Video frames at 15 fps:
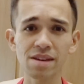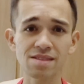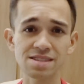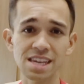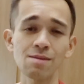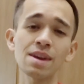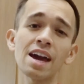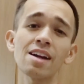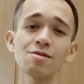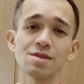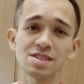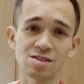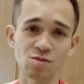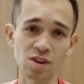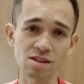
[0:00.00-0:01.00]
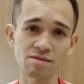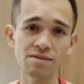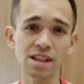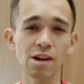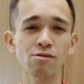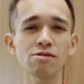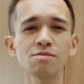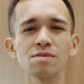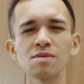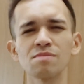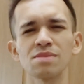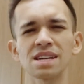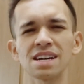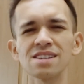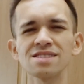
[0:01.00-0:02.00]
the same calories as regular flour, but
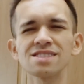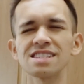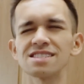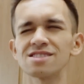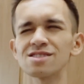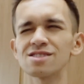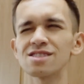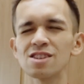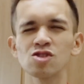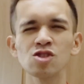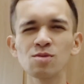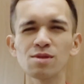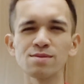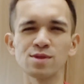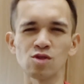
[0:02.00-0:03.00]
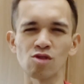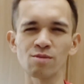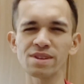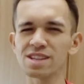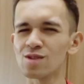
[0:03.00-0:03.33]
because it's super absorbent,